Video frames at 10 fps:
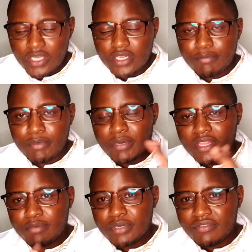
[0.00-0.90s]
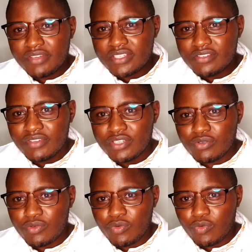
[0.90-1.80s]
Remember in the previous
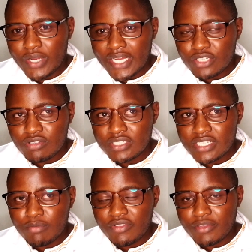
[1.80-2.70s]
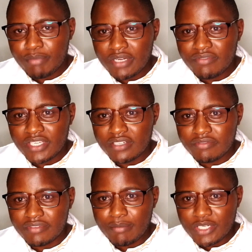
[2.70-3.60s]
video when I talked about the pelvic
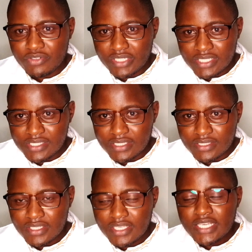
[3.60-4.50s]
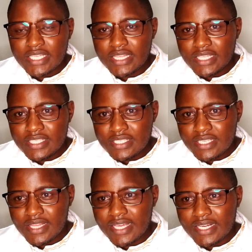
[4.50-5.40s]
inflammatory disease,
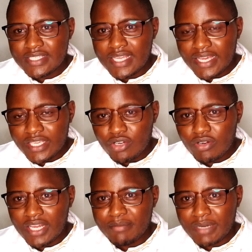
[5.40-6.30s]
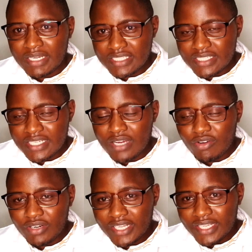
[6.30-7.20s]
there is a E. coli bacteria
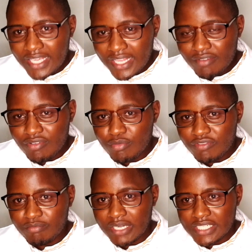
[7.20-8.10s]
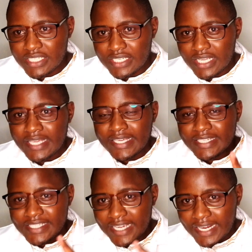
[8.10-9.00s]
or any other form of bacteria.
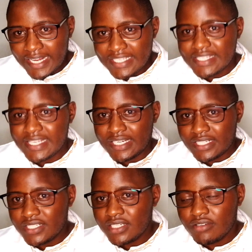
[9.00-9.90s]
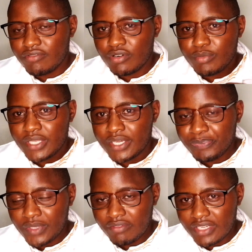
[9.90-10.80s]
It can ascend from the
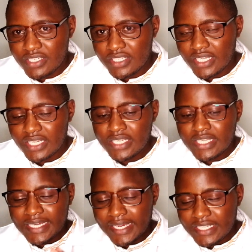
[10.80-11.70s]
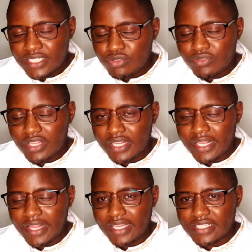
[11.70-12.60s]
vagina, get into the
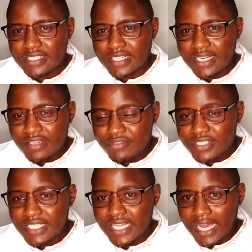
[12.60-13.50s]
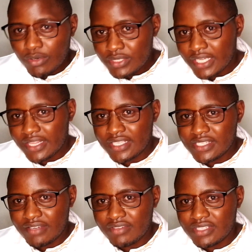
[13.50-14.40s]
drain that is left outside the
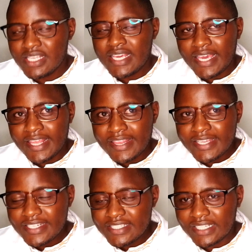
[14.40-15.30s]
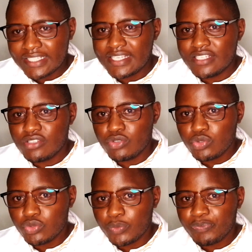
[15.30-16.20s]
cervix, and then it ascends
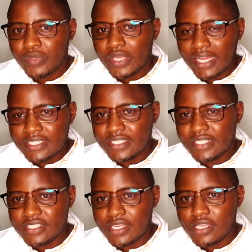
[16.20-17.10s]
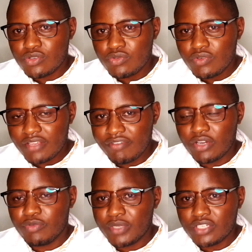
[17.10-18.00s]
through until it gets to the
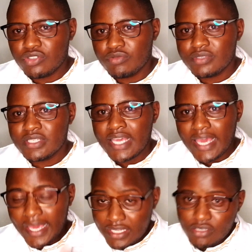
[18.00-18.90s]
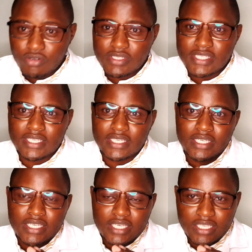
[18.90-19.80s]
fallopian tubes, hence causing
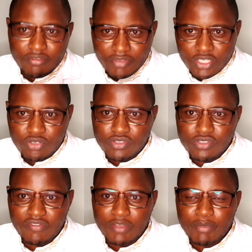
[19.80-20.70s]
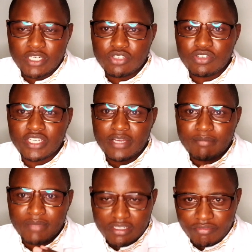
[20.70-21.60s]
infections of the
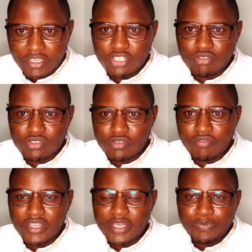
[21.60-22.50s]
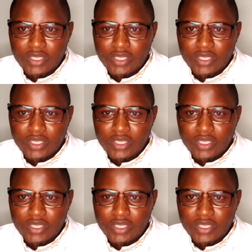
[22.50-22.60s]
peritoneum, infections of the